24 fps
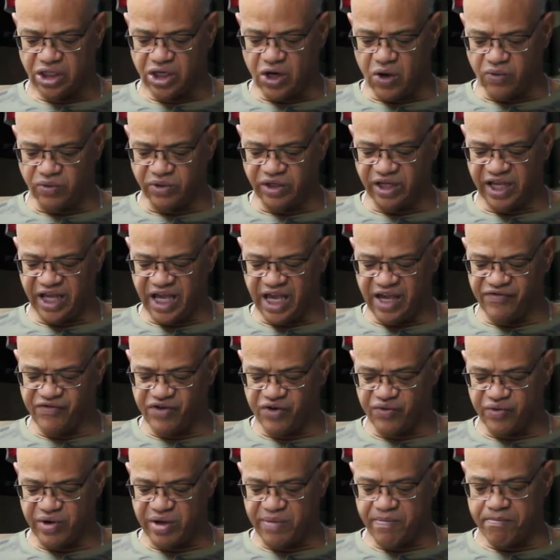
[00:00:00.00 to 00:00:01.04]
don't
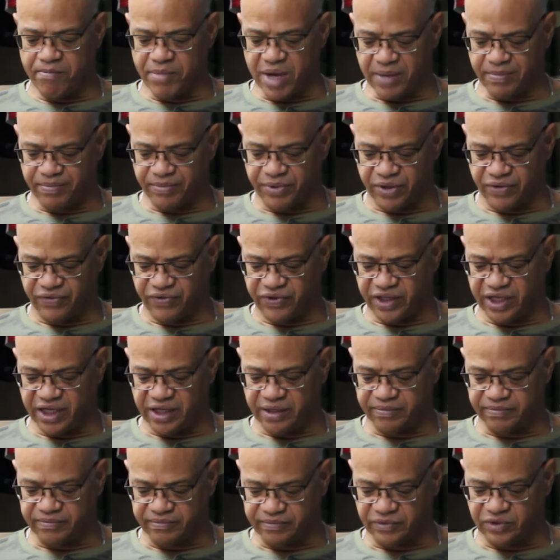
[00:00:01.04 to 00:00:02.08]
even remember them.